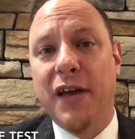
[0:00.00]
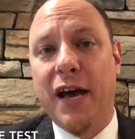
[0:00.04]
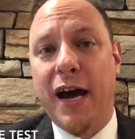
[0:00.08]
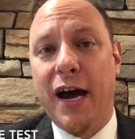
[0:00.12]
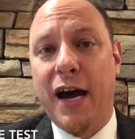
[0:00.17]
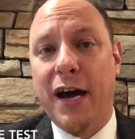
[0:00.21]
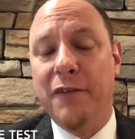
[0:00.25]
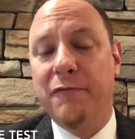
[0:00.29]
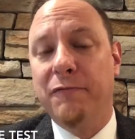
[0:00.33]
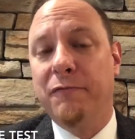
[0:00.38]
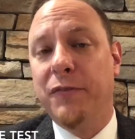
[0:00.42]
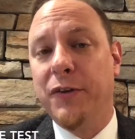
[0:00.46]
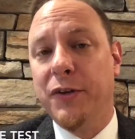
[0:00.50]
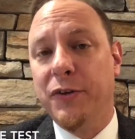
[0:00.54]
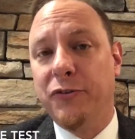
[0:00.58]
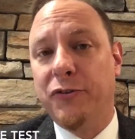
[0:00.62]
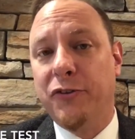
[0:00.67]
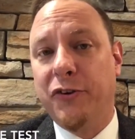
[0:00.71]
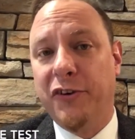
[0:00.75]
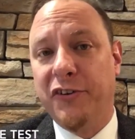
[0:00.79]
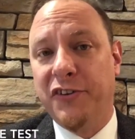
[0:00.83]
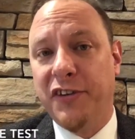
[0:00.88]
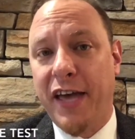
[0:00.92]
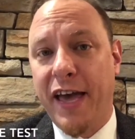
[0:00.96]
on
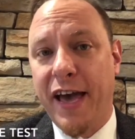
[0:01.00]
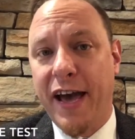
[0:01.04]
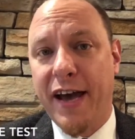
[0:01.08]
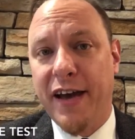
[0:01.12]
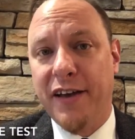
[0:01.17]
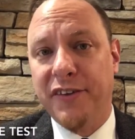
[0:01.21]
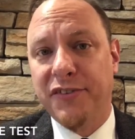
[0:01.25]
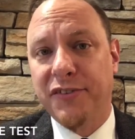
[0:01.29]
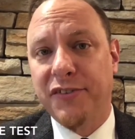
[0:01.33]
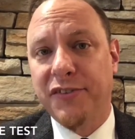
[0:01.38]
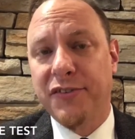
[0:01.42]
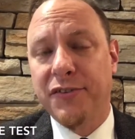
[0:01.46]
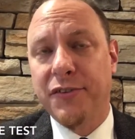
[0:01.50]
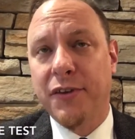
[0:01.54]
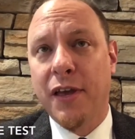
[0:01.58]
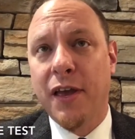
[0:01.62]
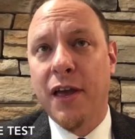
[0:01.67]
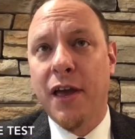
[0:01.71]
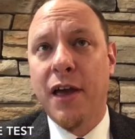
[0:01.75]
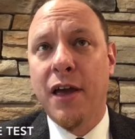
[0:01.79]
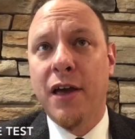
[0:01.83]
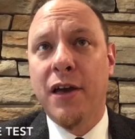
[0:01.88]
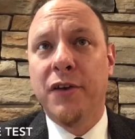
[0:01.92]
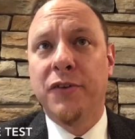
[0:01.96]
future tasks.
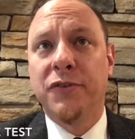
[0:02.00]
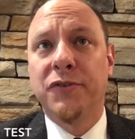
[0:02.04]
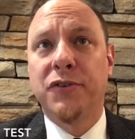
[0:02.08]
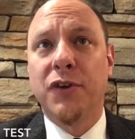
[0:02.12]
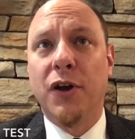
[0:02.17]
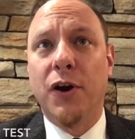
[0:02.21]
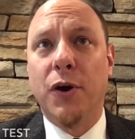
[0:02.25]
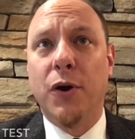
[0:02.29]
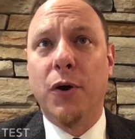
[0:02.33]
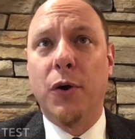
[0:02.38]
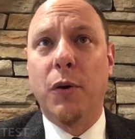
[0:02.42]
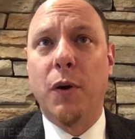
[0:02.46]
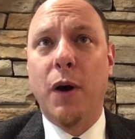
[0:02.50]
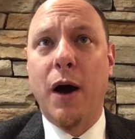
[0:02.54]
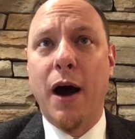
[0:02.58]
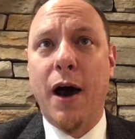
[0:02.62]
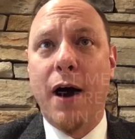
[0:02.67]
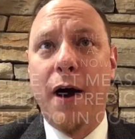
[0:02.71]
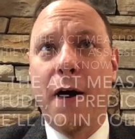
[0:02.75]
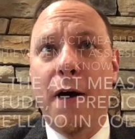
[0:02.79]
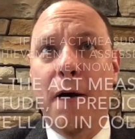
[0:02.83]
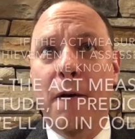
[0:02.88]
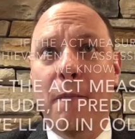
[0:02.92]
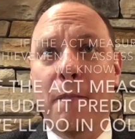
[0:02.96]

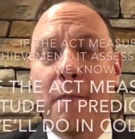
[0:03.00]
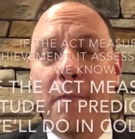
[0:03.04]
So